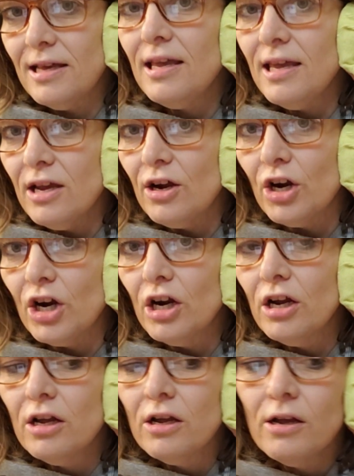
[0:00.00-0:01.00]
the
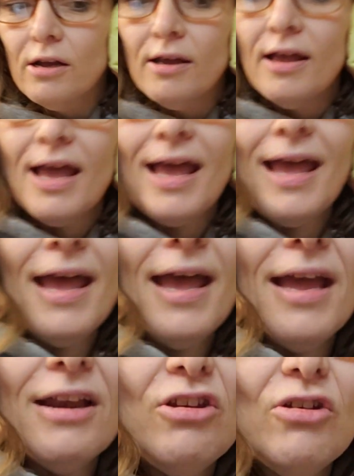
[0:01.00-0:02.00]
ear
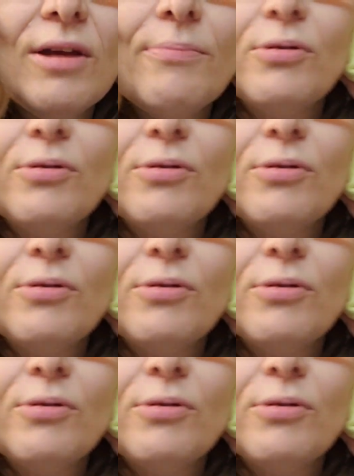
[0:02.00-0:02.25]
and you can